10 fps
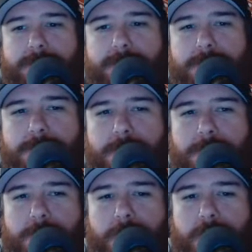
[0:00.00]

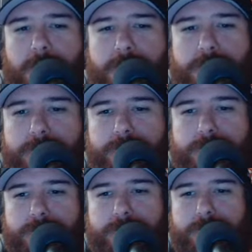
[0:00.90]

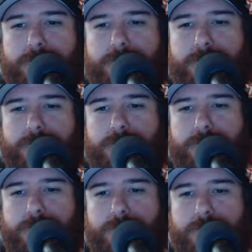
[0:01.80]

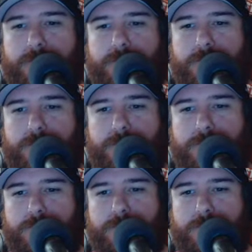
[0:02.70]

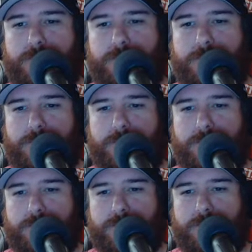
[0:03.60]

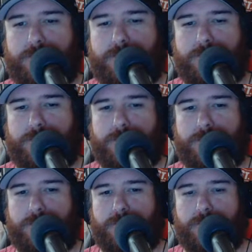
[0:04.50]

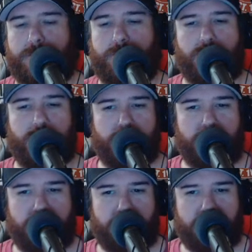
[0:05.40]

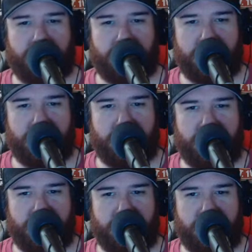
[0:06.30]

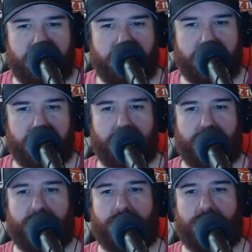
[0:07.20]
This person isn't speaking.